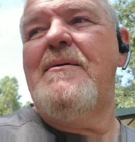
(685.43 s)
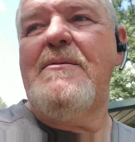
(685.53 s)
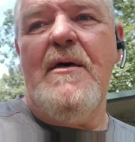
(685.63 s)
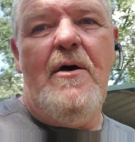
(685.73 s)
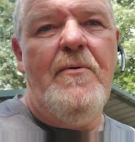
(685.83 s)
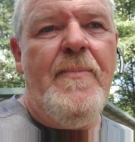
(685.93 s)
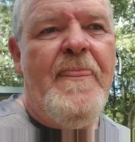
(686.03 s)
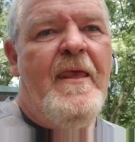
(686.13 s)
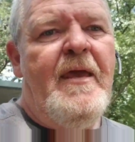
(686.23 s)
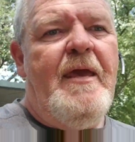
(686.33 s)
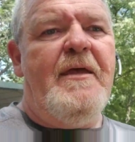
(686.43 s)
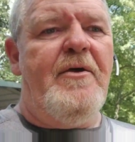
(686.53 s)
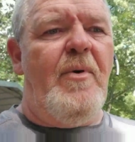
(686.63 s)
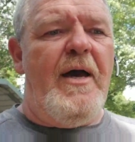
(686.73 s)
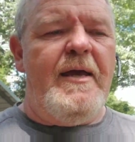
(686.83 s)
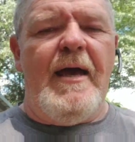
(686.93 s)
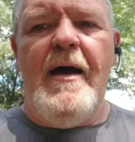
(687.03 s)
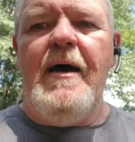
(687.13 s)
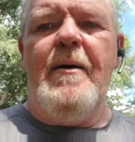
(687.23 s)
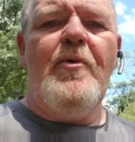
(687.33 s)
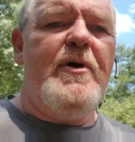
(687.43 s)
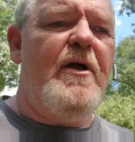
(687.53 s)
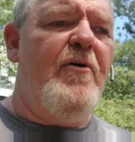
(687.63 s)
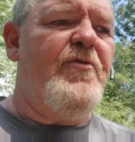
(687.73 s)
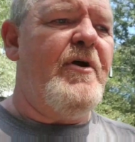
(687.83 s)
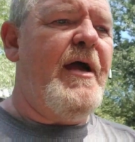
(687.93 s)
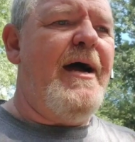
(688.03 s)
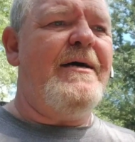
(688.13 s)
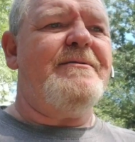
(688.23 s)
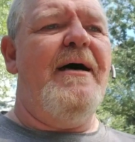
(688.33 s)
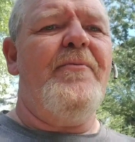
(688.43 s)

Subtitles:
So anyway, I'm gonna get off here, guys.